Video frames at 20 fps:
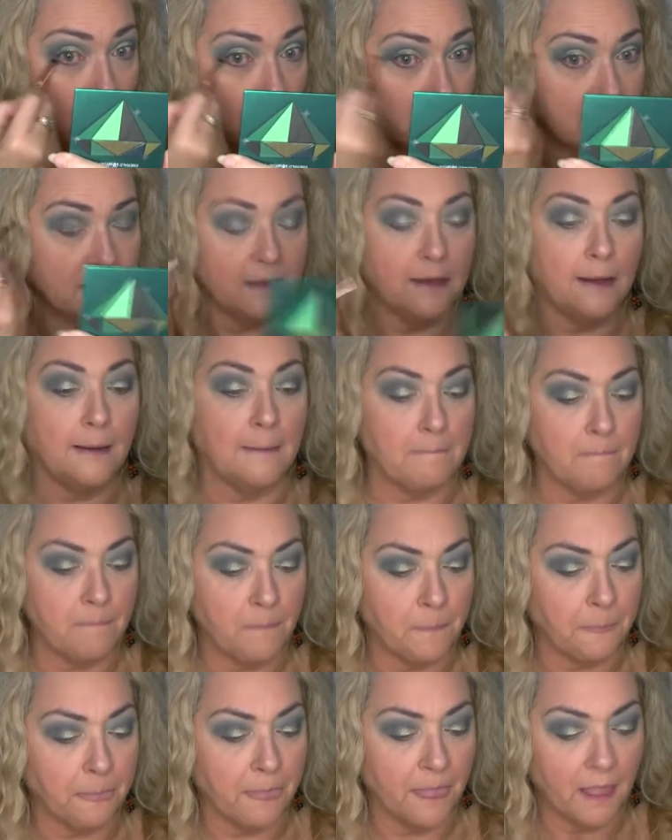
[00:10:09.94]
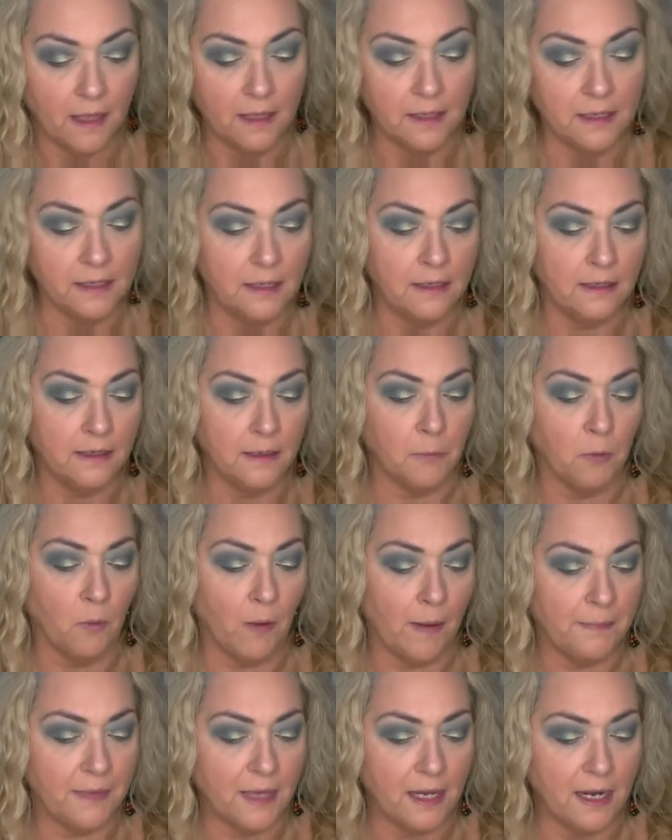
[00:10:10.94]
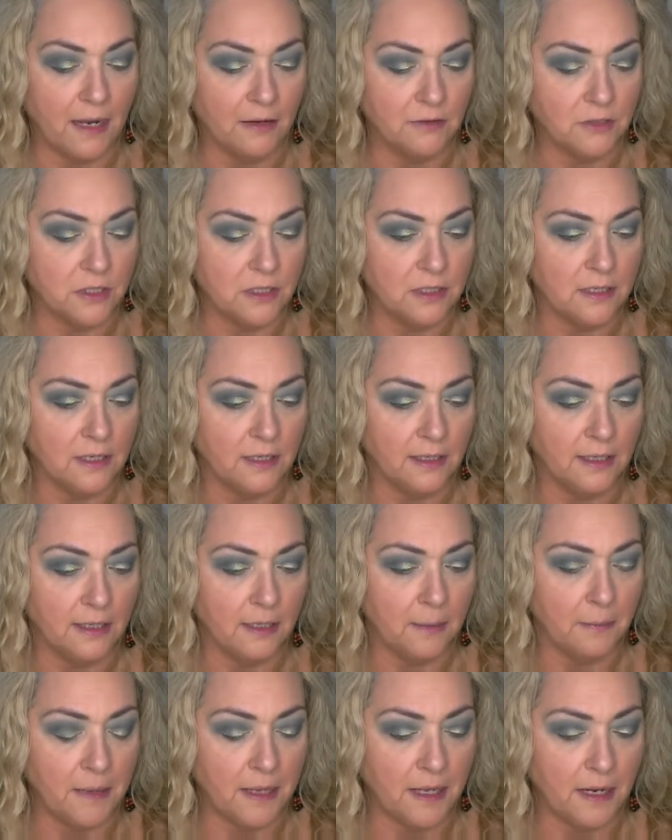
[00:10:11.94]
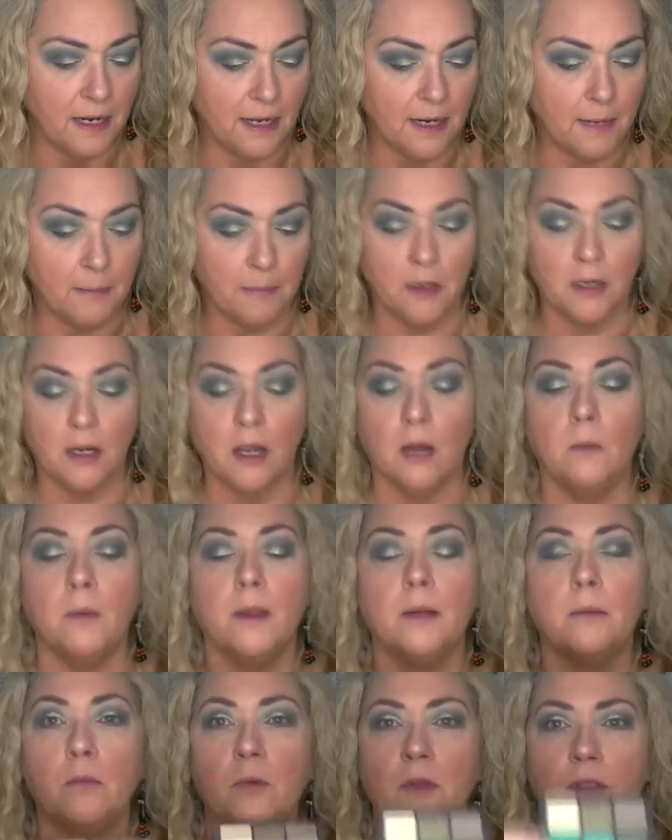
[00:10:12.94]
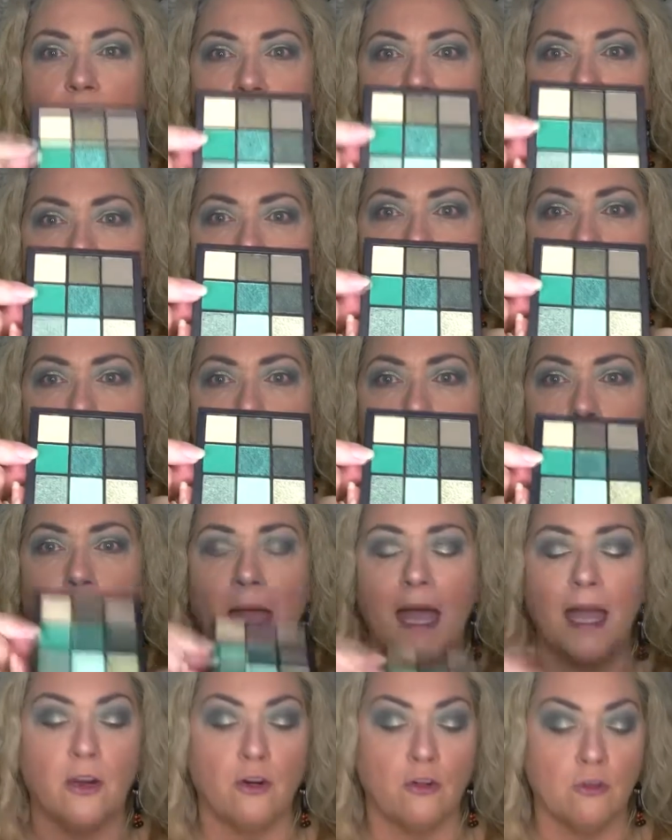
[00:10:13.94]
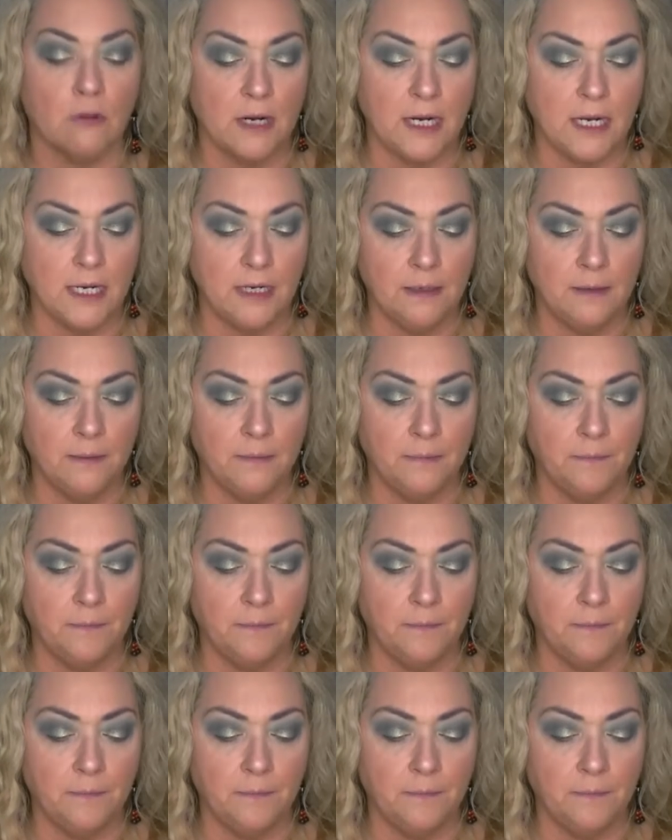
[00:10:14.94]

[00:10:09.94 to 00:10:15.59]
today. I'm going to wipe that out just a little bit and I'm going to go in with this matte green